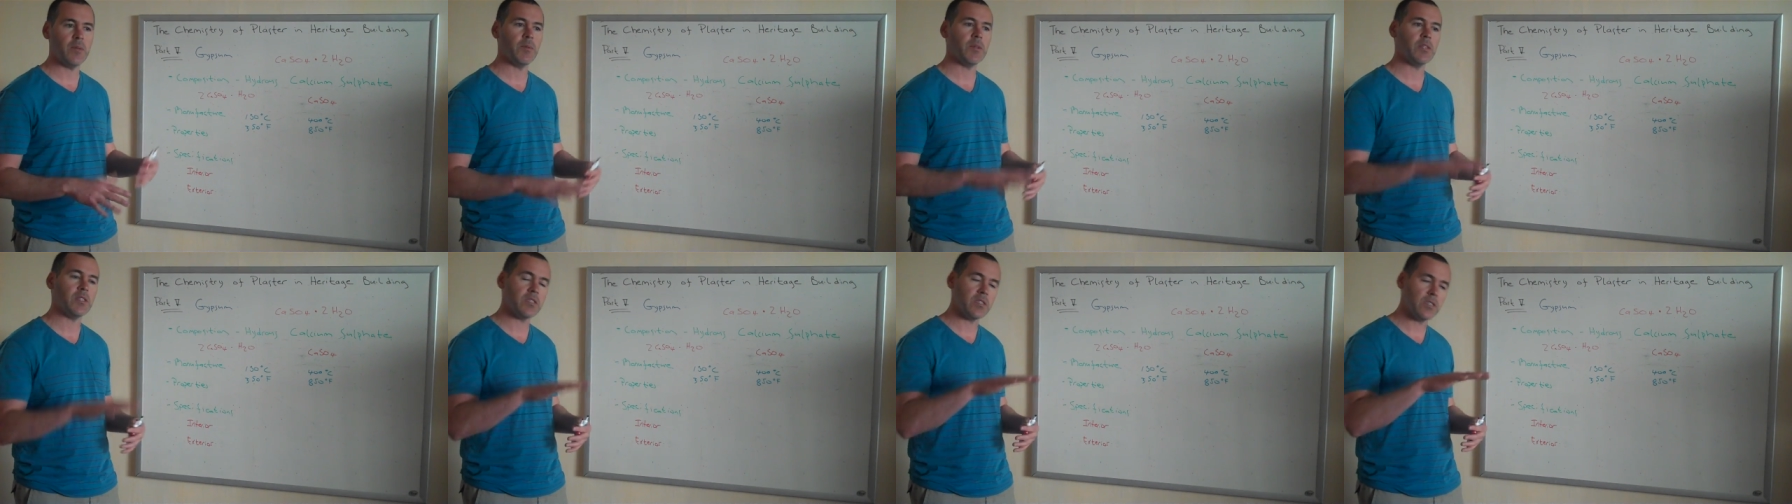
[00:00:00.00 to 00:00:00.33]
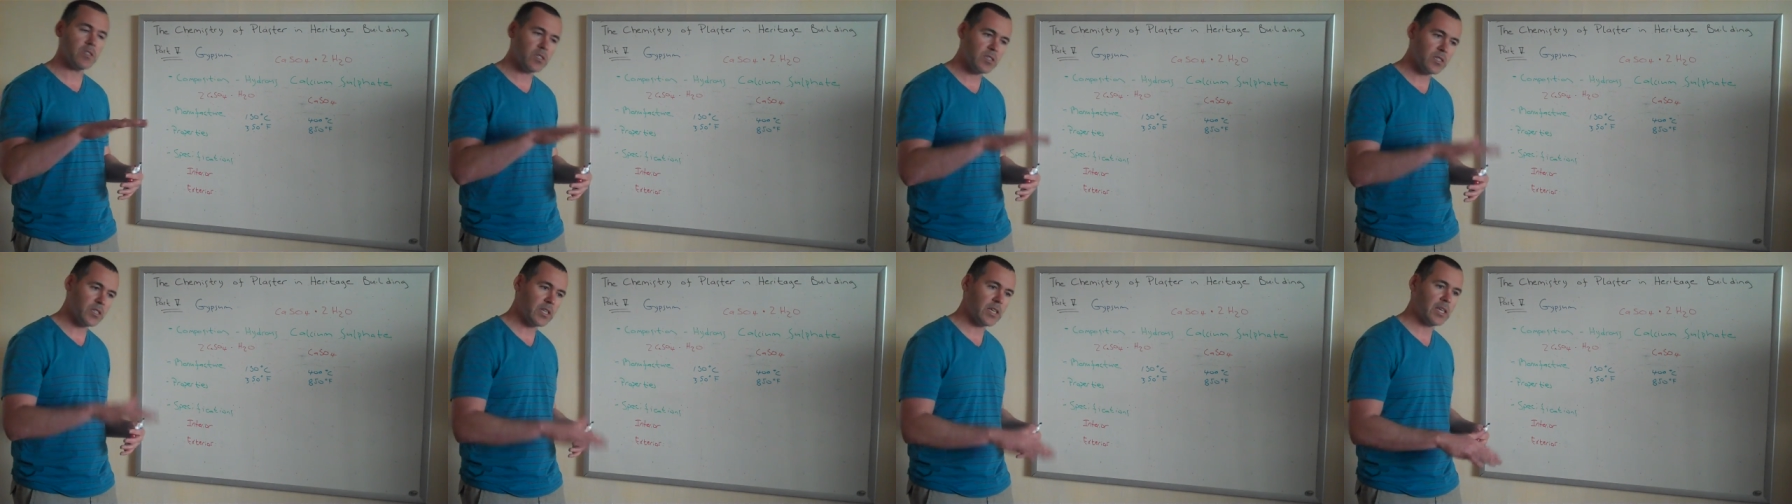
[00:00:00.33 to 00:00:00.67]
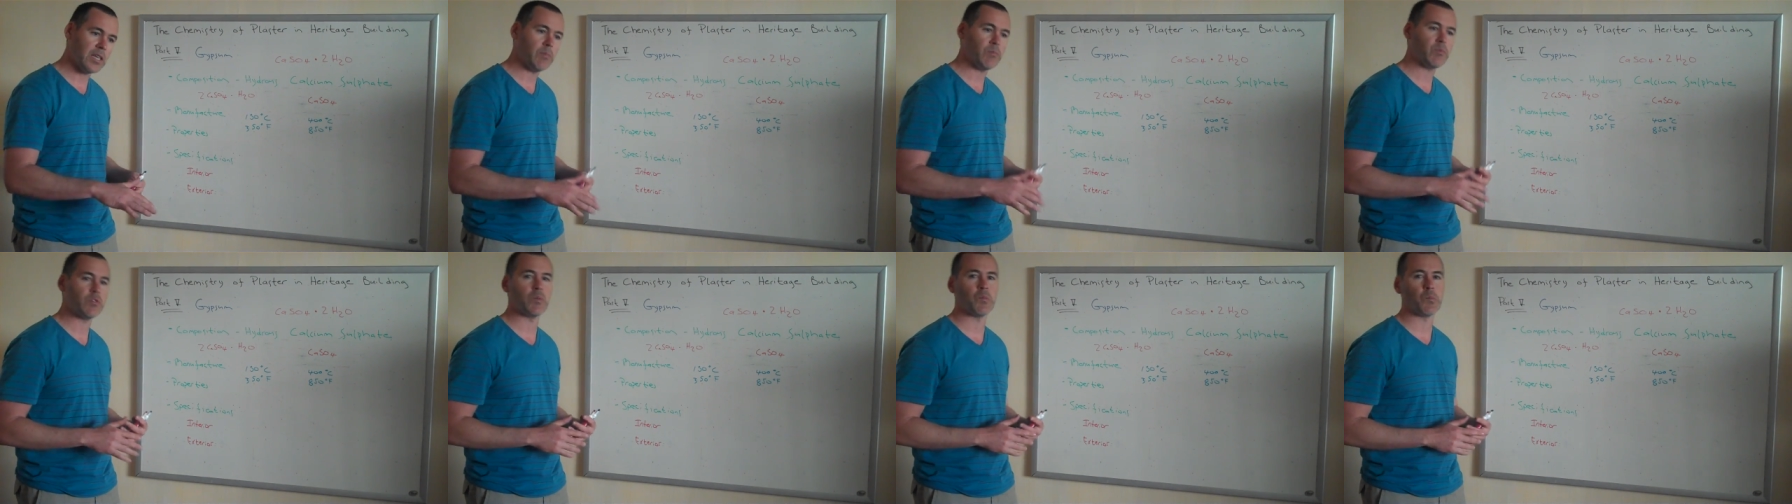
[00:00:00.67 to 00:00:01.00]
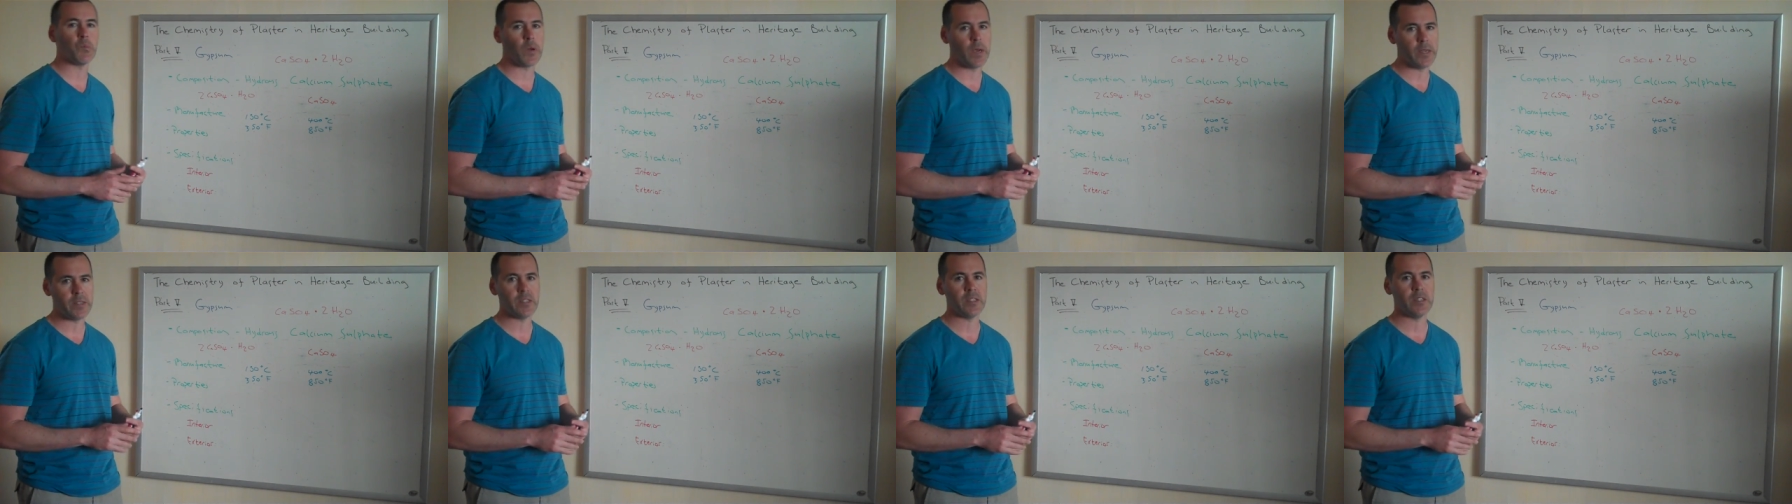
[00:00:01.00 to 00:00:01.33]
and steam
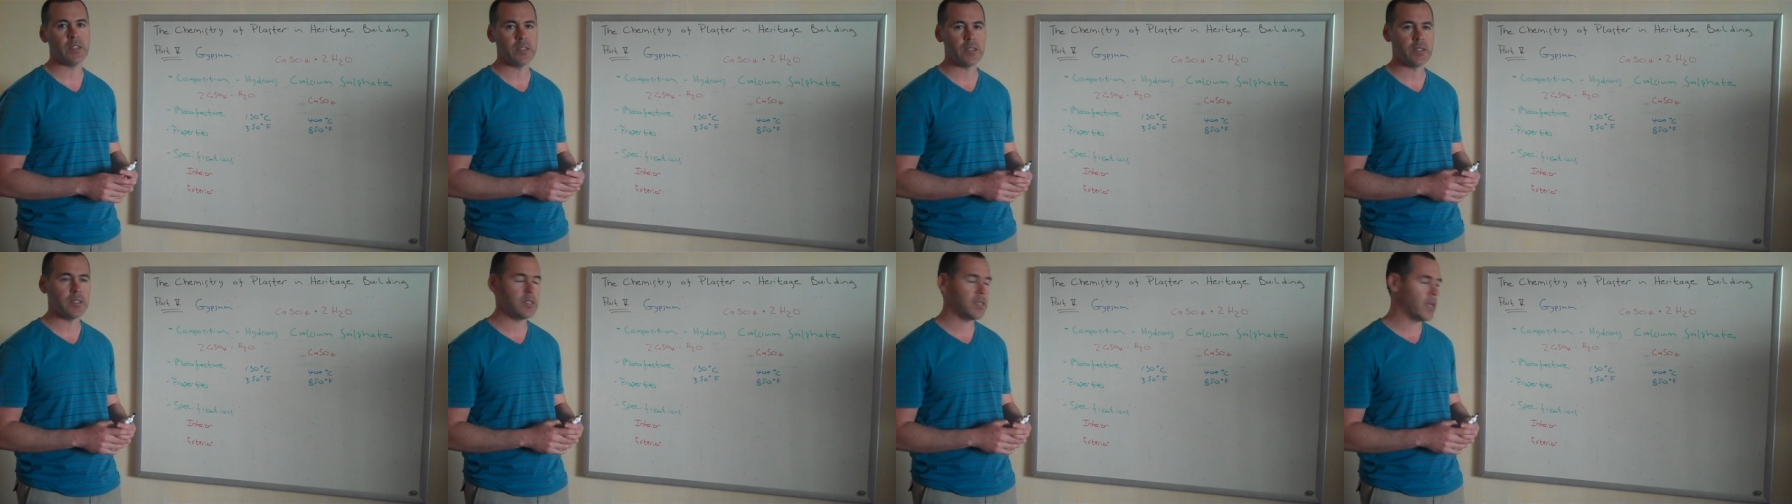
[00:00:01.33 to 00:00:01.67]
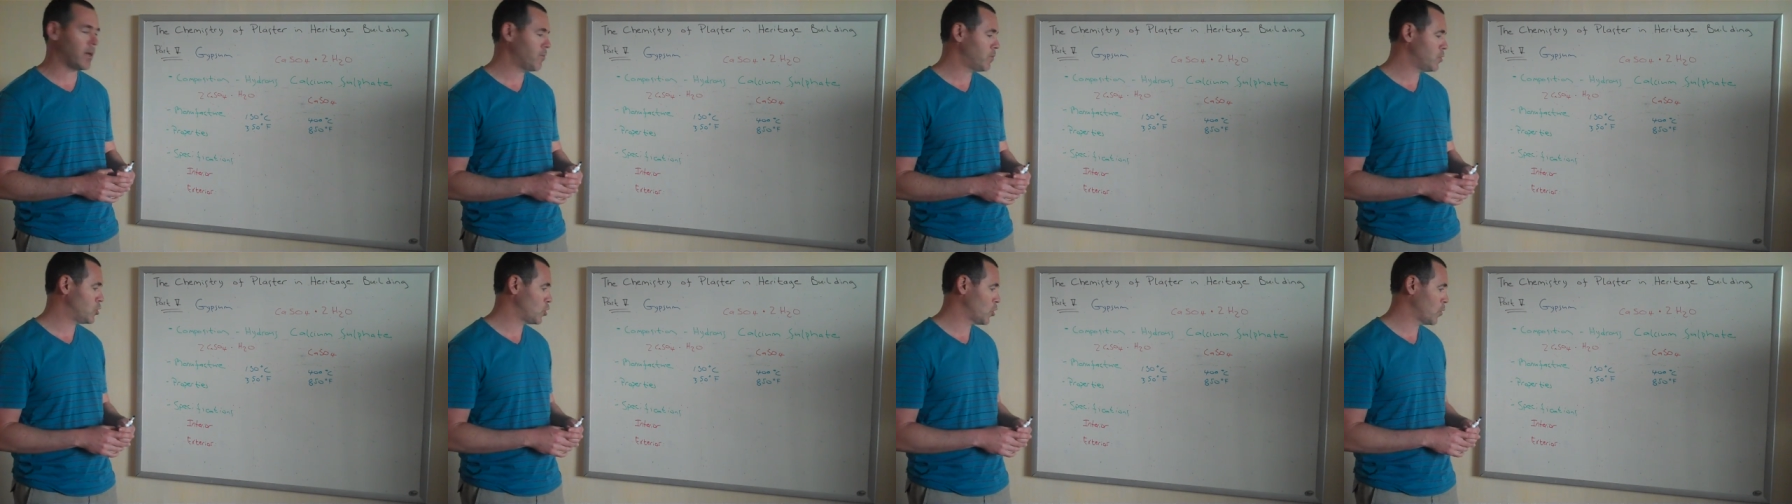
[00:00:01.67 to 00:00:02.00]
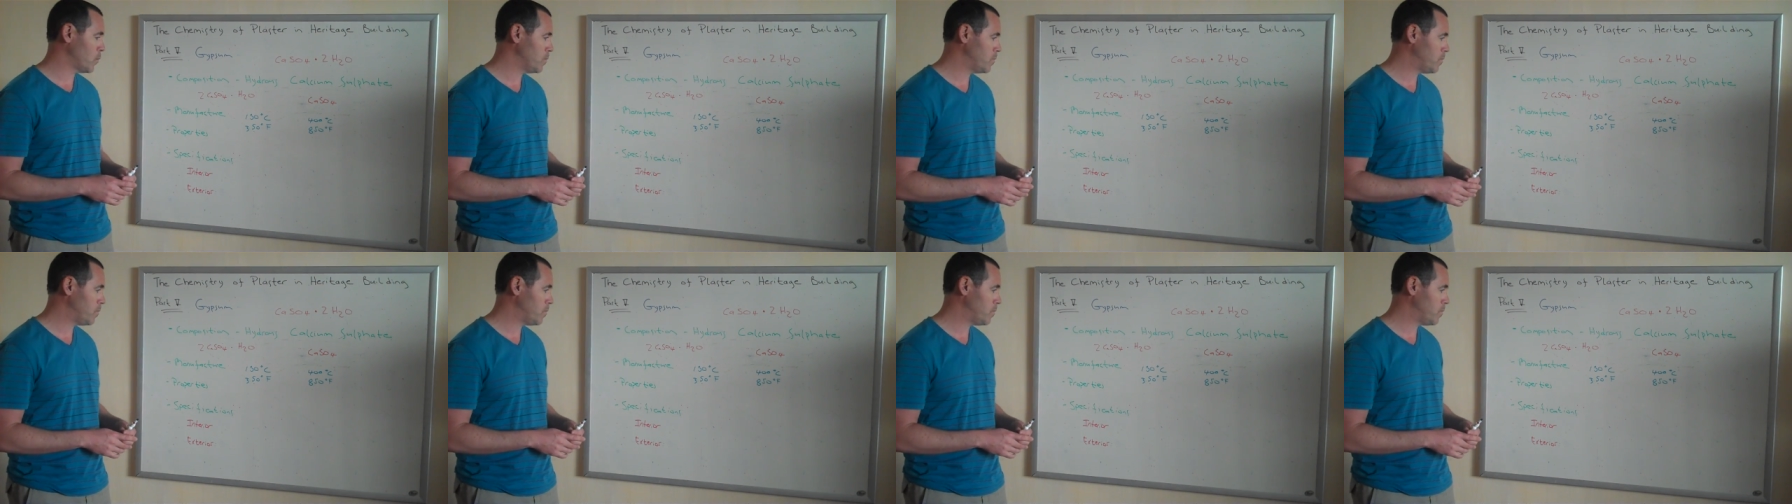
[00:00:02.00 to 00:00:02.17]
suppresses the temperature.